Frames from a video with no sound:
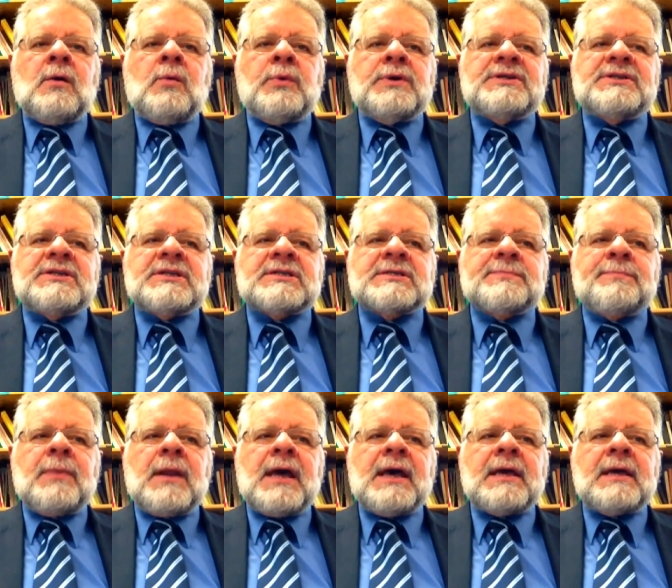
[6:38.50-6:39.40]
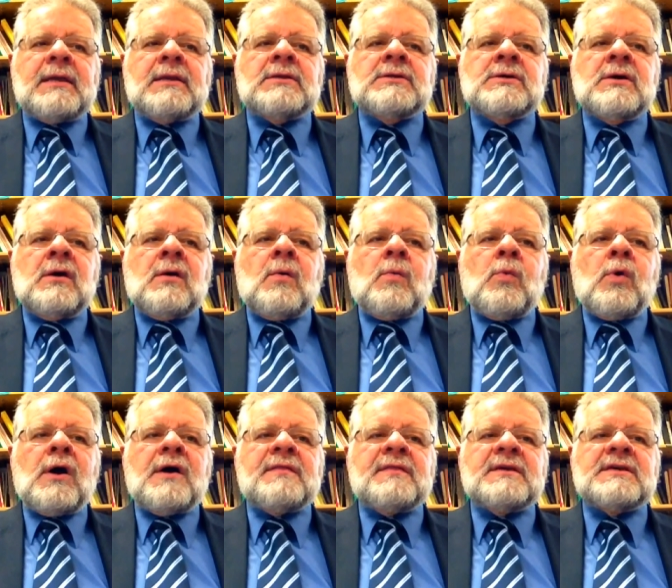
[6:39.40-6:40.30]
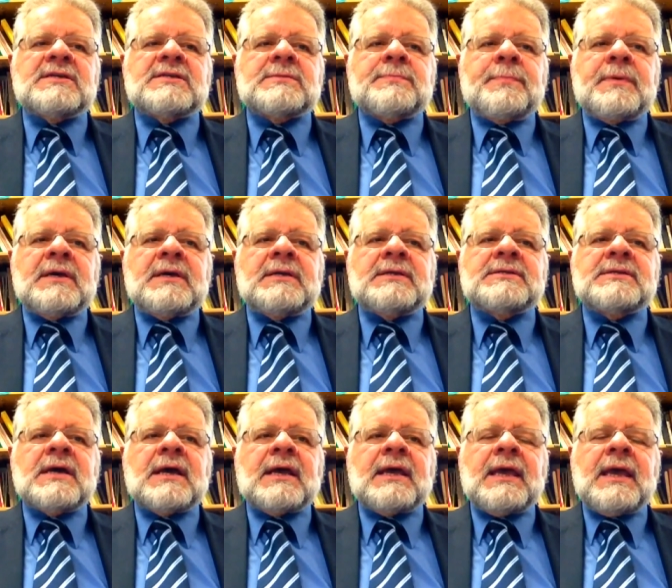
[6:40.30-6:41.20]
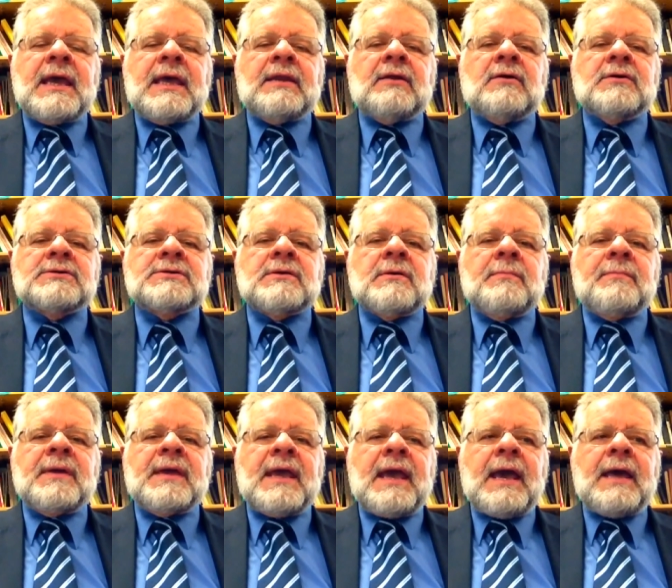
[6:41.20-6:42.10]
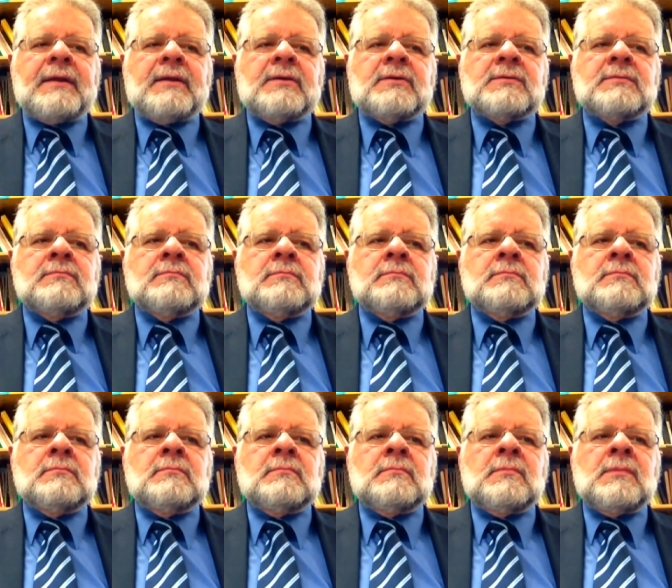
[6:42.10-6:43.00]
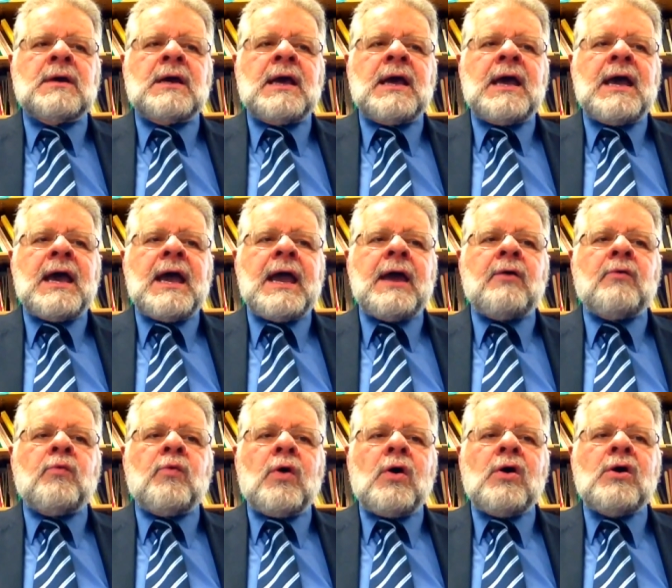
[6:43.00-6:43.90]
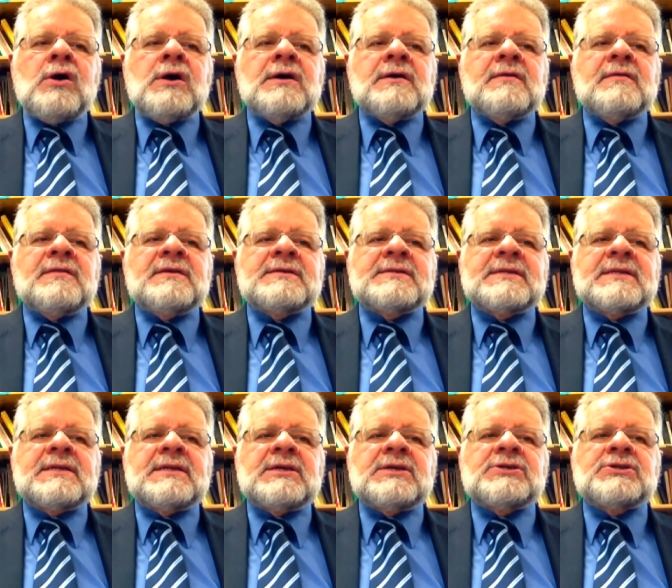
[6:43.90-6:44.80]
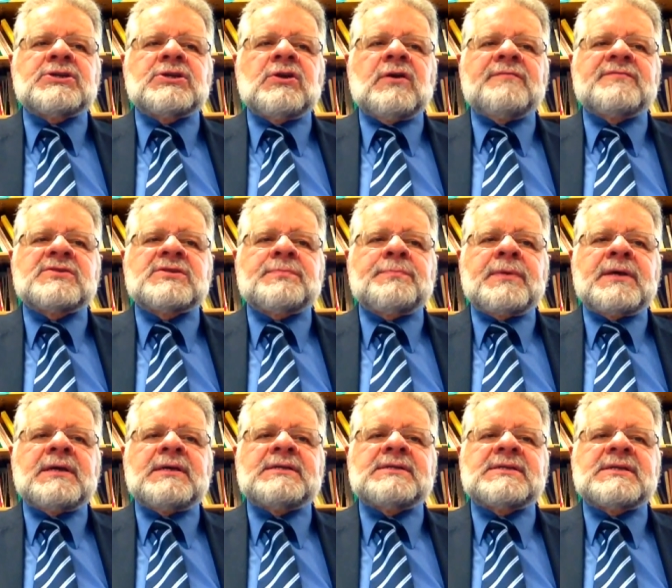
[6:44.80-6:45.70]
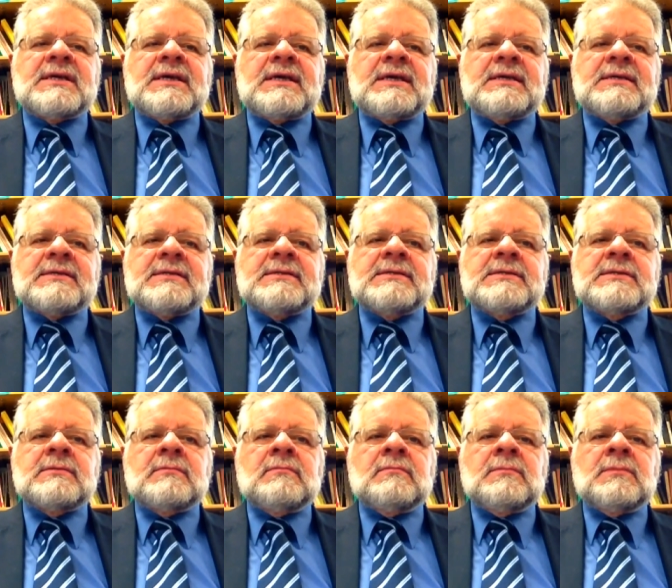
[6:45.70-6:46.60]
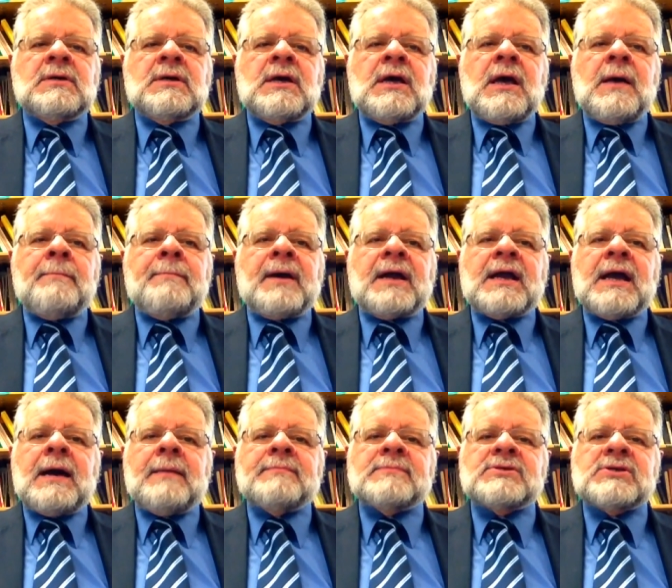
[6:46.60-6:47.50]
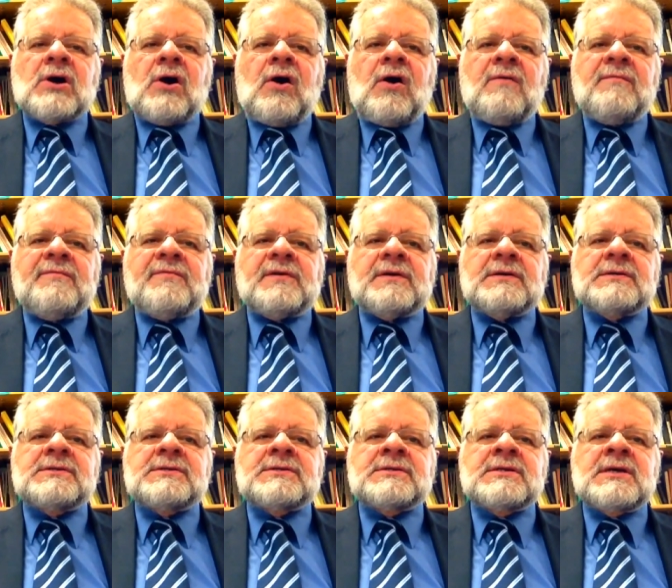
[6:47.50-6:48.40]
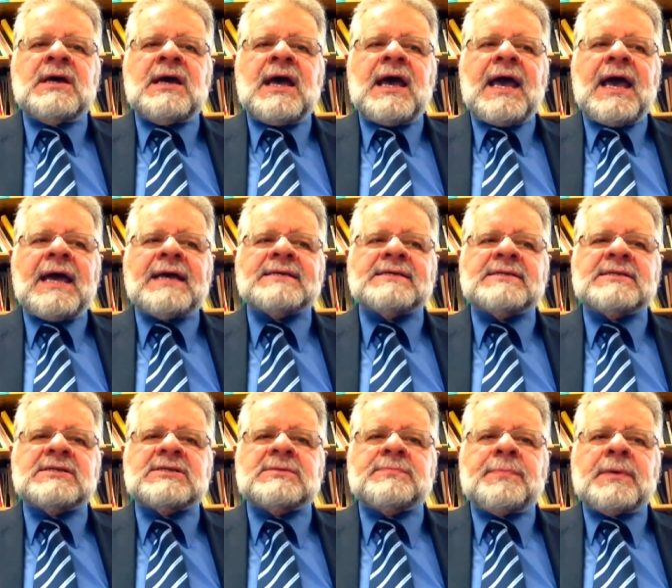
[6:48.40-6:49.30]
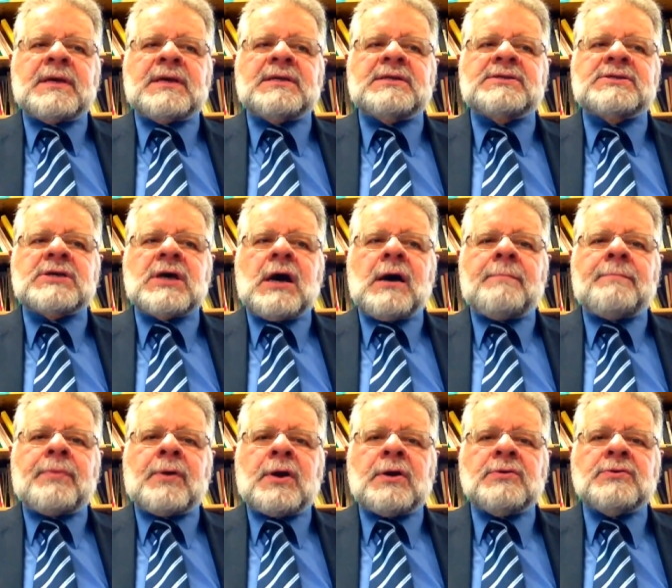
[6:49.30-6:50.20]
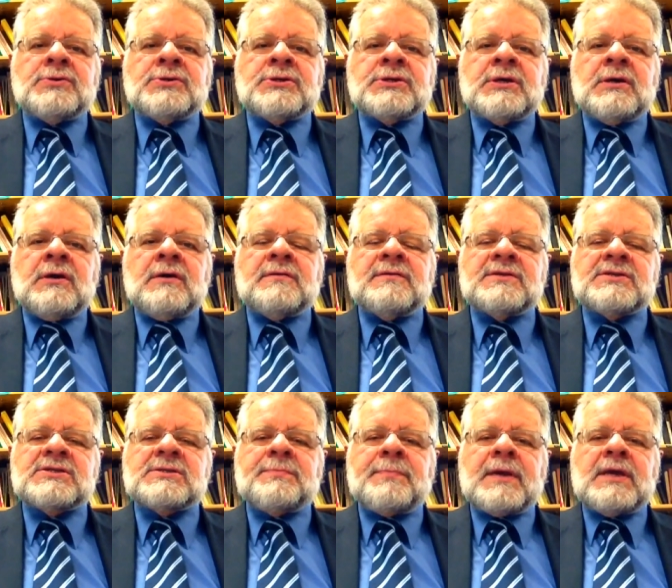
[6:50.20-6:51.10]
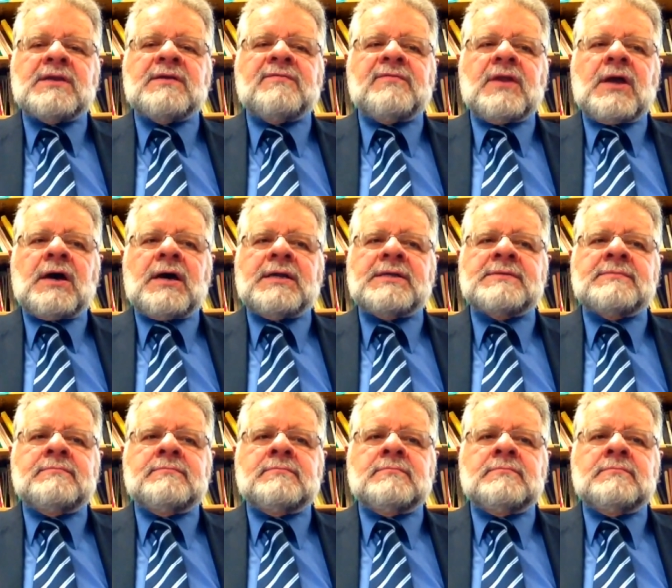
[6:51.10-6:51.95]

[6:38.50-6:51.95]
which explained why these speeds cannot be added. How wrong this addition of speeds is becomes obvious as the speeds approach the speed of light.